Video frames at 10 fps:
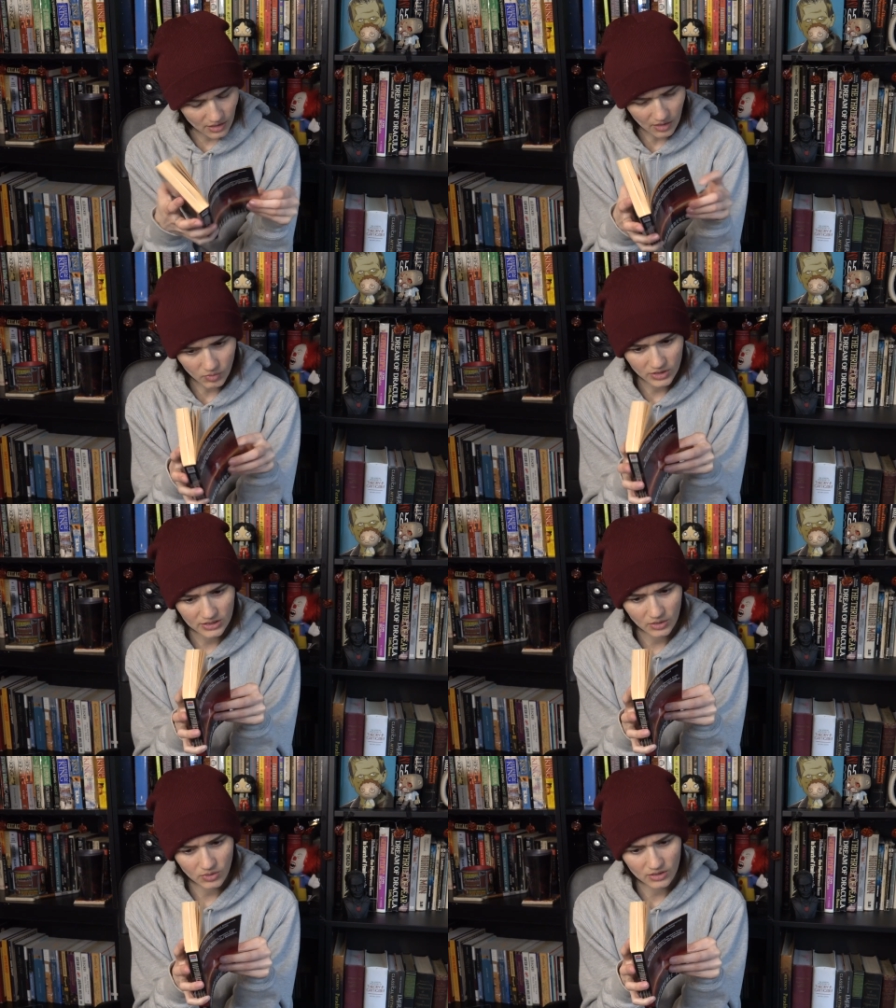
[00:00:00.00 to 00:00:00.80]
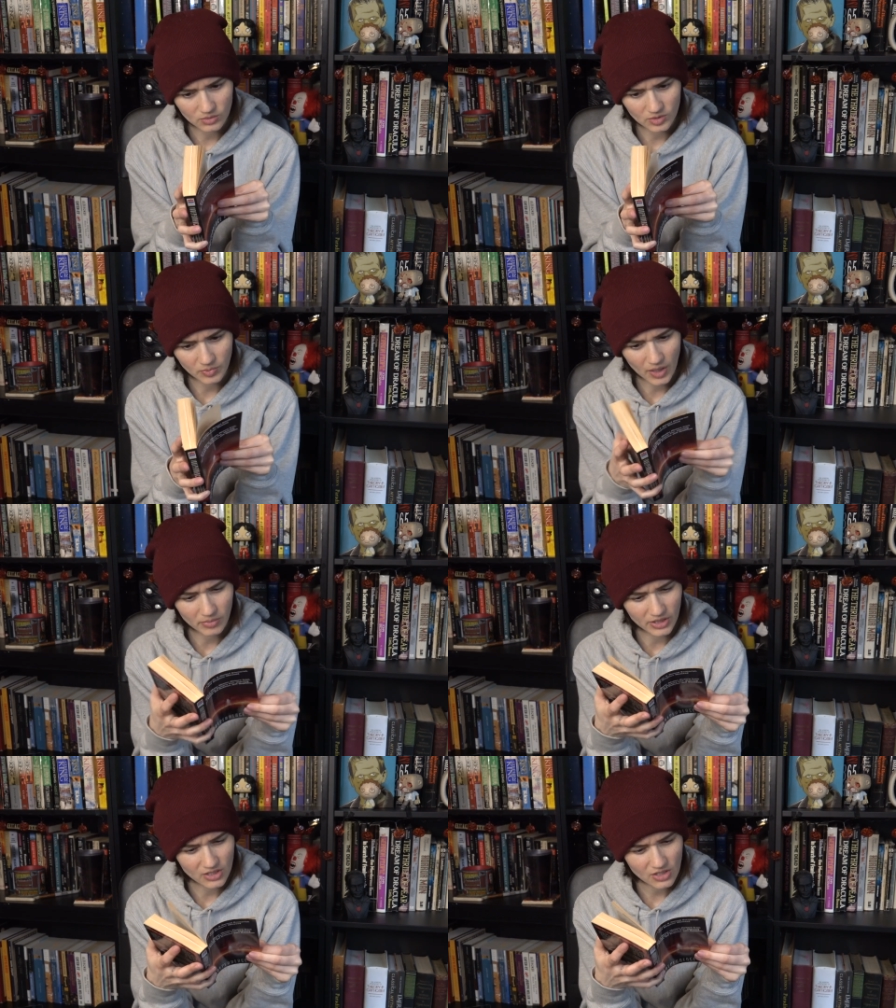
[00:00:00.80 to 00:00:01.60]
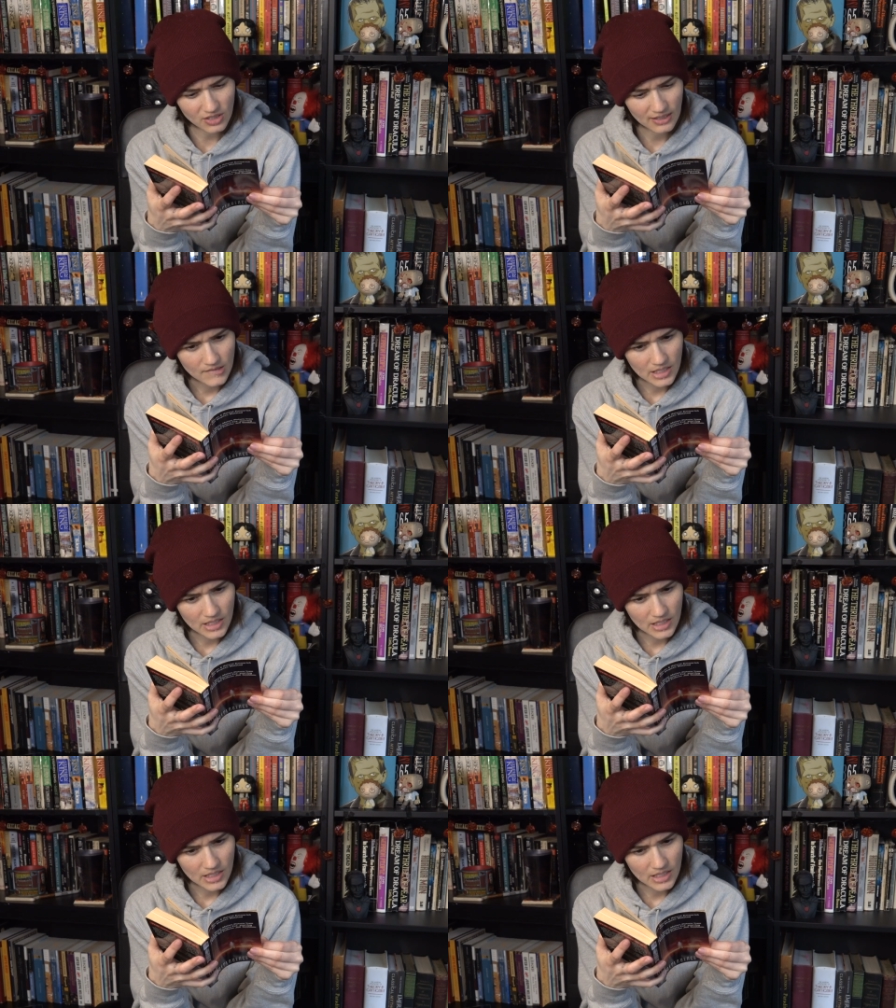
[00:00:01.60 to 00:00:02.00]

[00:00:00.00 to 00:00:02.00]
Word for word: I want to see when this was published.